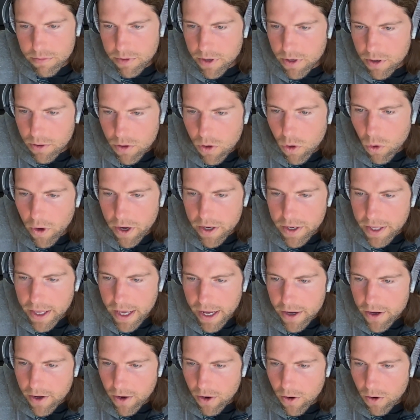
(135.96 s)

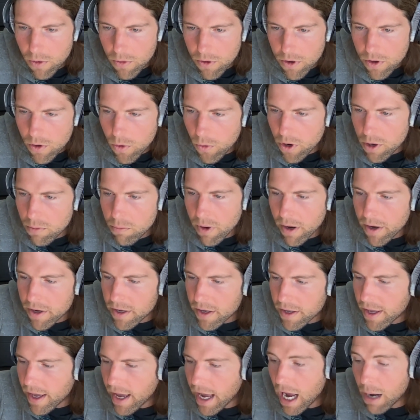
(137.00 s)
CoinGecko or
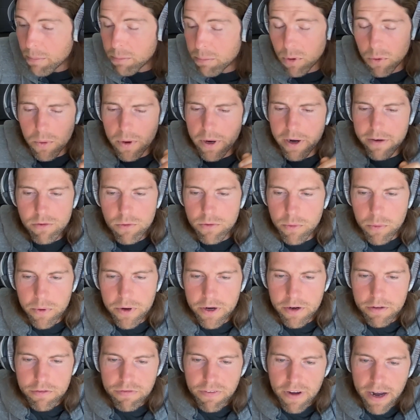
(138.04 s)
CoinMarketCap or wherever we're going
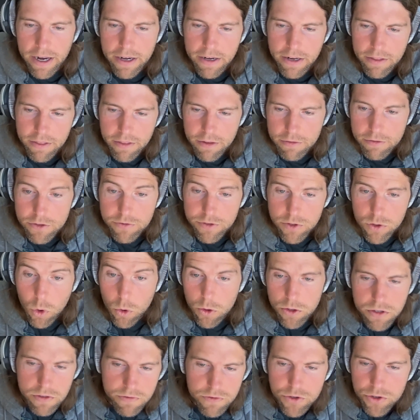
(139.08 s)
to find it, the
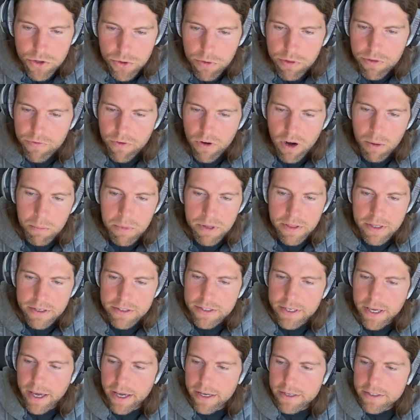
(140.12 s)
source of truth from in this
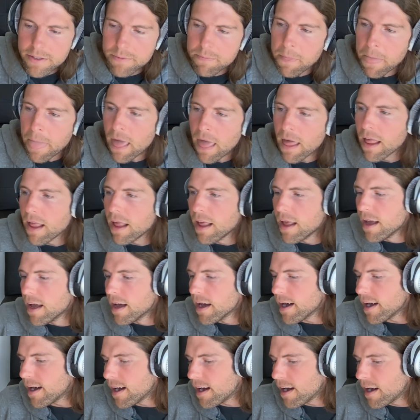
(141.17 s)
case.
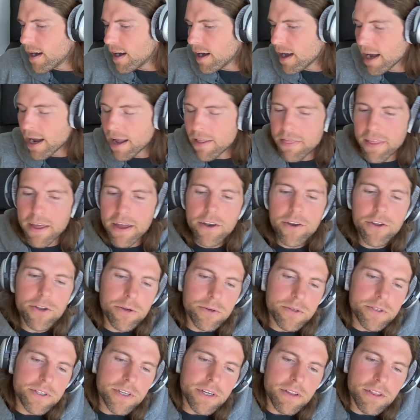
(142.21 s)
And then
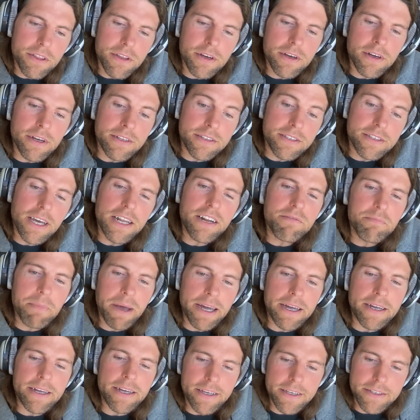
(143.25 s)
using the incentive
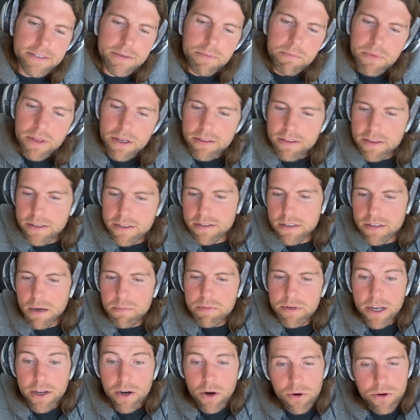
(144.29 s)
mechanism that the
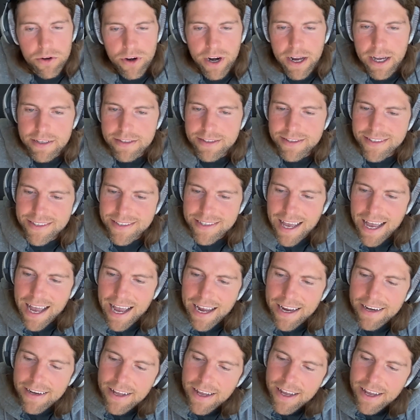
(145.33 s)
subnet owner has designed,